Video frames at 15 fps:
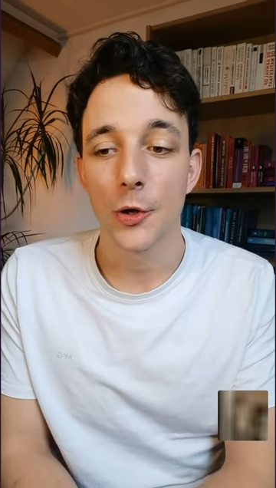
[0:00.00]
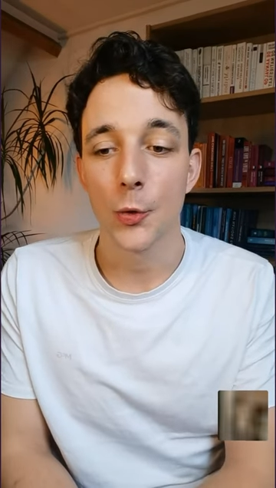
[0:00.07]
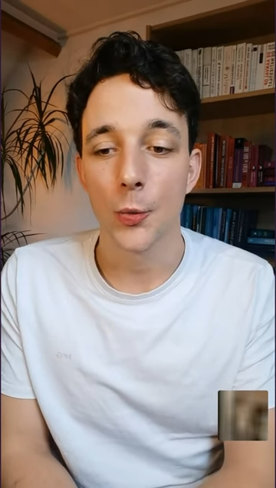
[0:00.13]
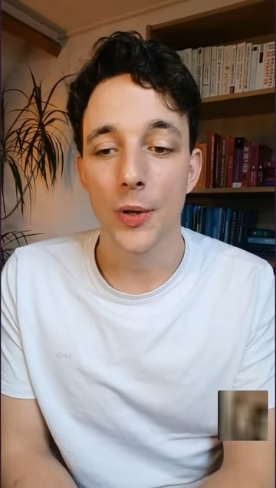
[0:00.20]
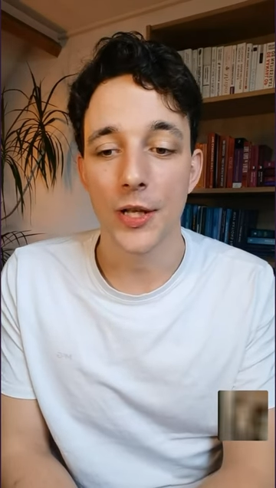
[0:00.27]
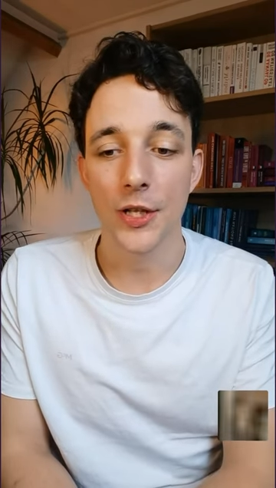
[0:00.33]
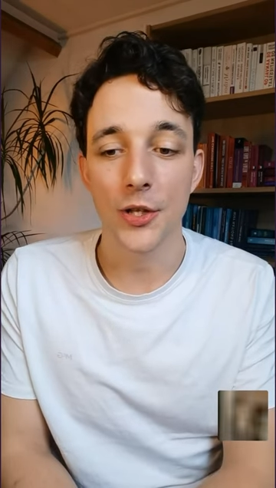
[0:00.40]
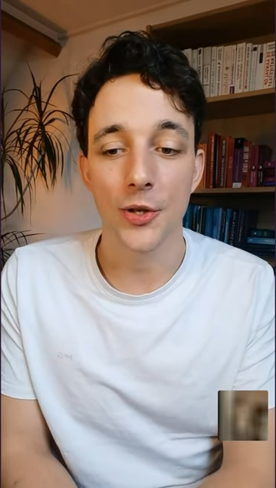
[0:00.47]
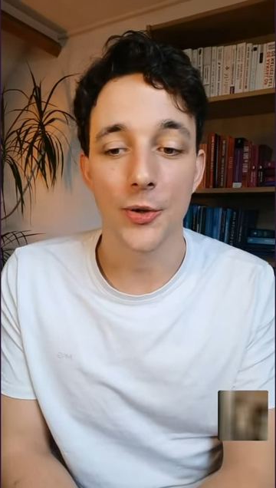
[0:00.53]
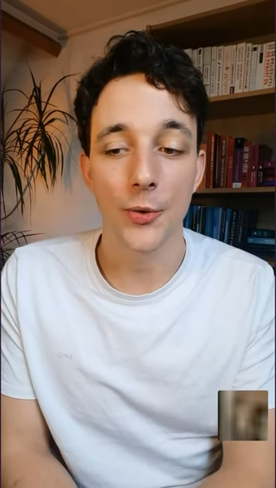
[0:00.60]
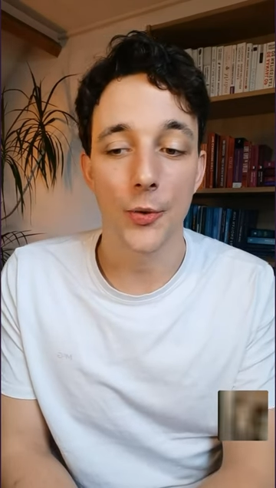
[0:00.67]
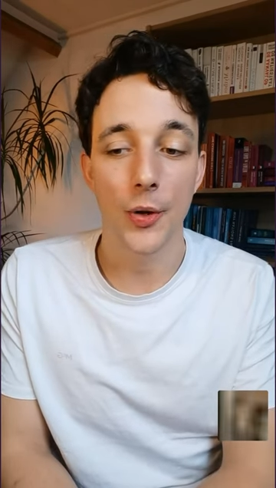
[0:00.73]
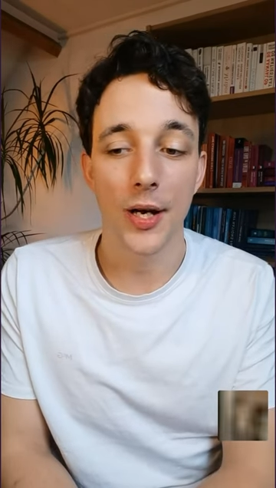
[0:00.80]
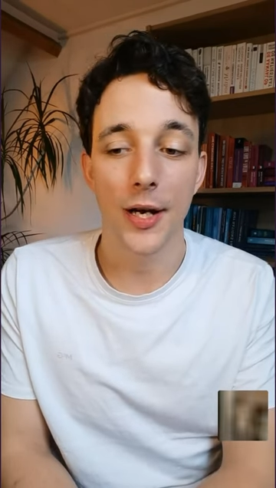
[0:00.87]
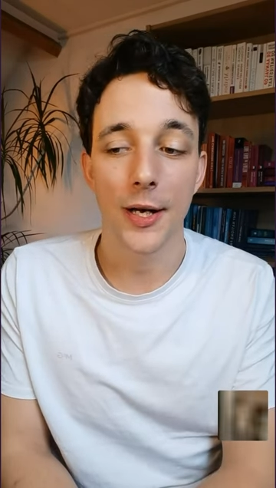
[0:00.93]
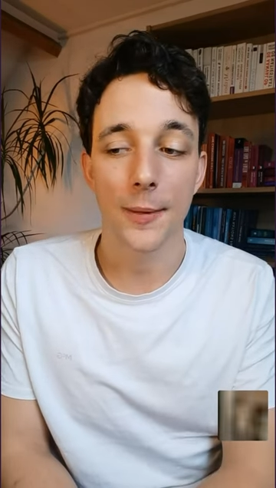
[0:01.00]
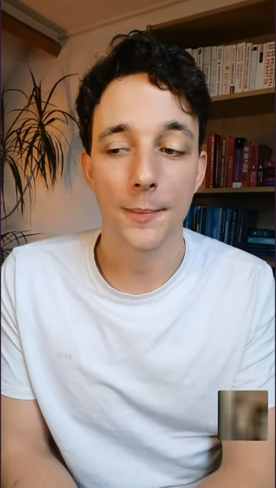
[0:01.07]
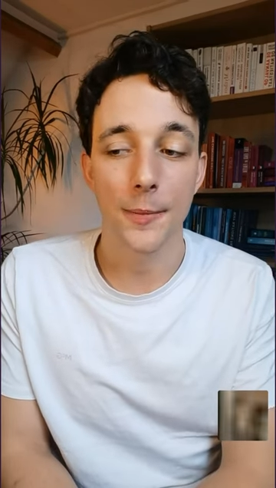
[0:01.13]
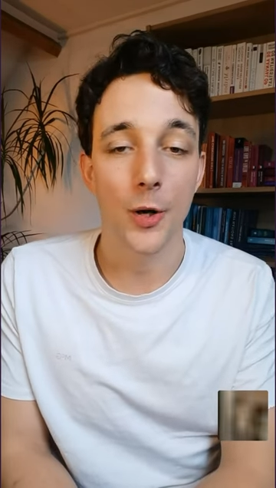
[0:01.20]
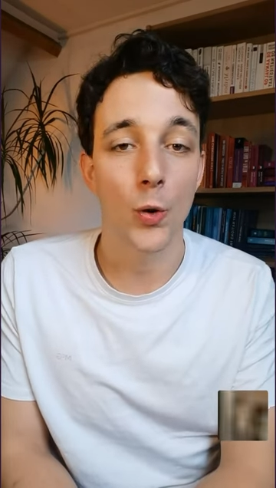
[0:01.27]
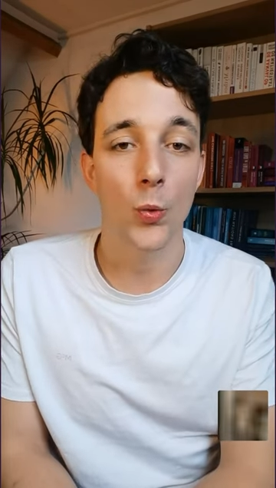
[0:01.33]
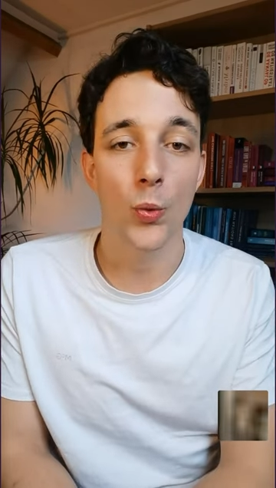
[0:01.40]
when you
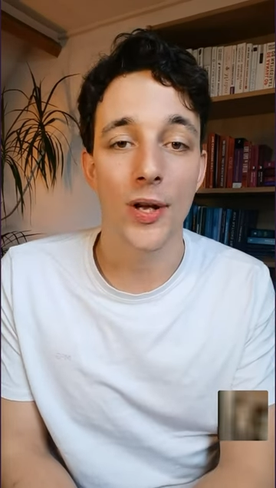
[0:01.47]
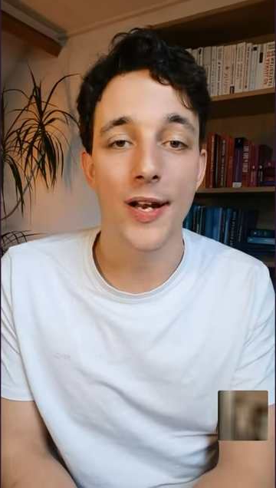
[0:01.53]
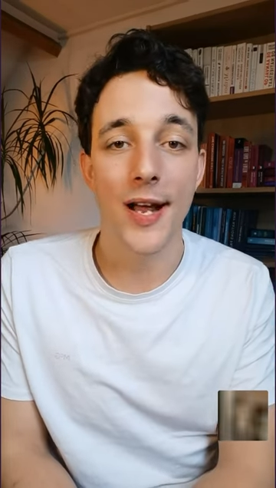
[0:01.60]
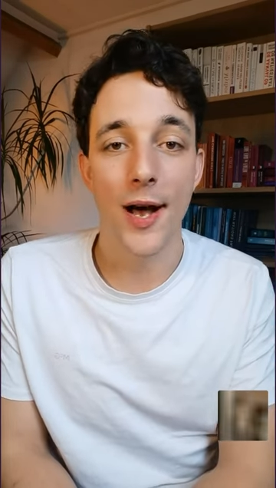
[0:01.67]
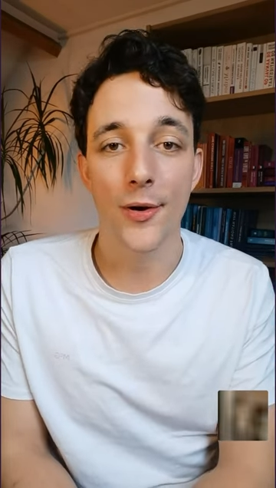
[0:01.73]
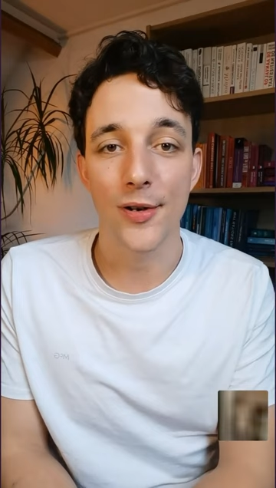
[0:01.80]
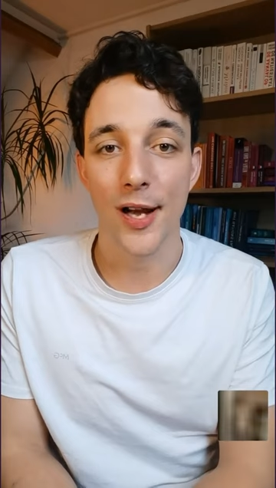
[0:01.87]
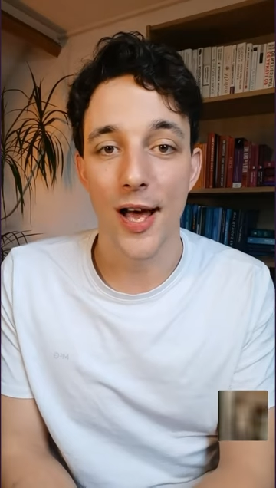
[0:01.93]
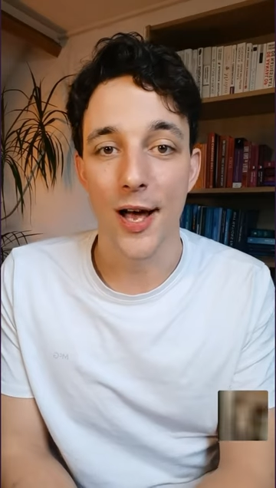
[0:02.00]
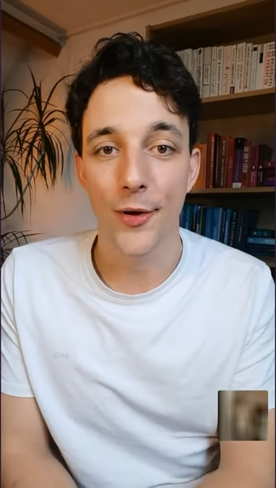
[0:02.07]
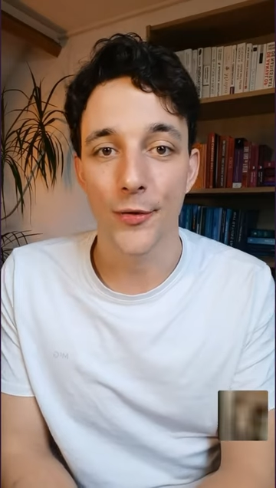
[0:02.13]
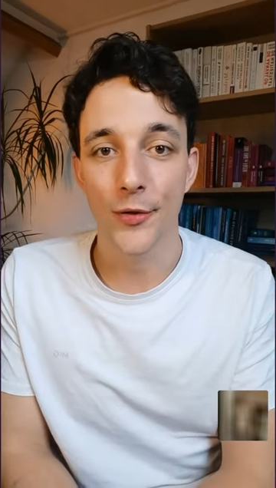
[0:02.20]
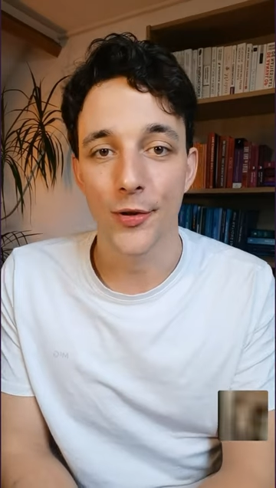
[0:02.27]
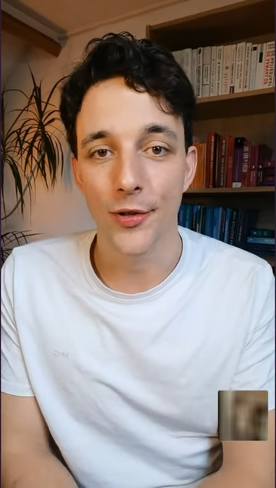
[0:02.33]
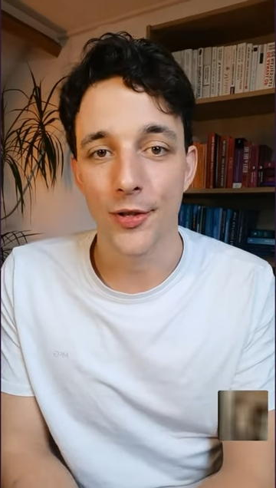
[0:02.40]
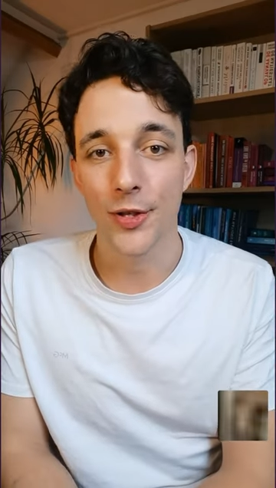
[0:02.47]
um, read out loud,